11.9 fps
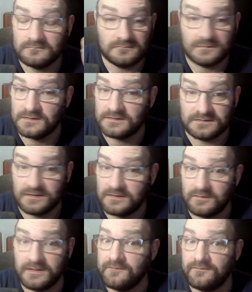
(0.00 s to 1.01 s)
because I
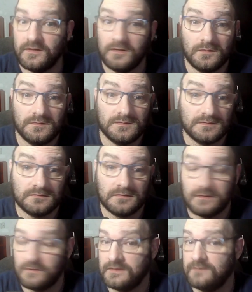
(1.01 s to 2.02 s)
don't get views. I
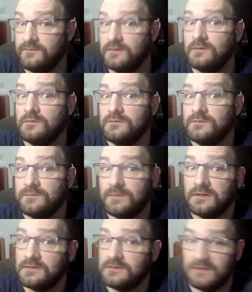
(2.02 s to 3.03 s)
don't get views
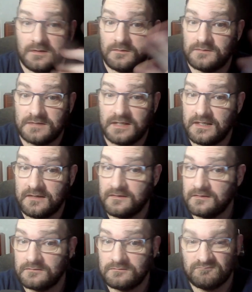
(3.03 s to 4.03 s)
because I don't say
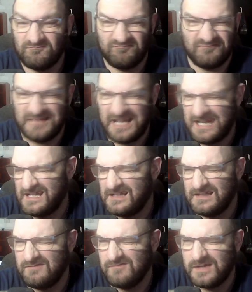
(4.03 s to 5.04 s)
anything
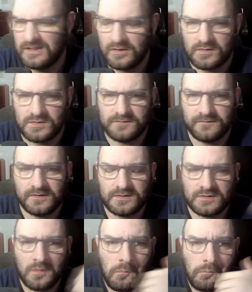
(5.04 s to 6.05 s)
technically really
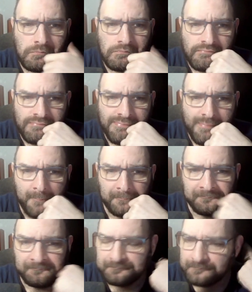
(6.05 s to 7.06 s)
controversial.
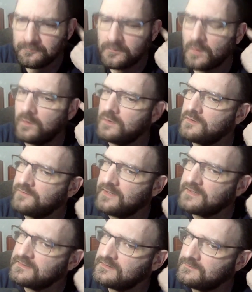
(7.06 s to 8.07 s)
Or the
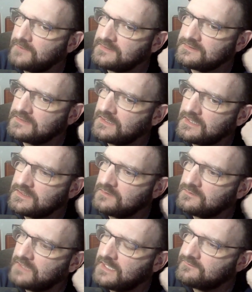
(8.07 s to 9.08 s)
fact that basically I
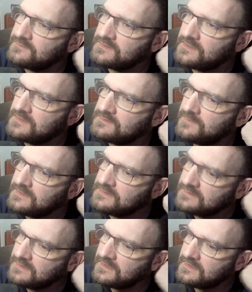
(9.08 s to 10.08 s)
don't advertise on
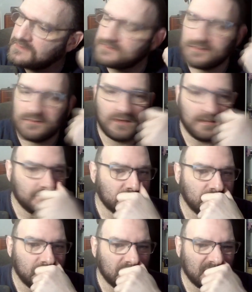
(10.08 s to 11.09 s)
places like Instagram,
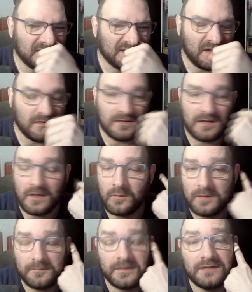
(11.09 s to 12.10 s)
Twitter, etc. I
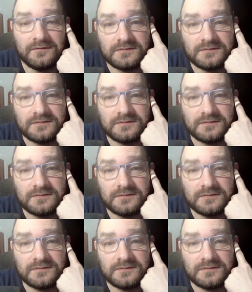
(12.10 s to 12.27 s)
won't pay for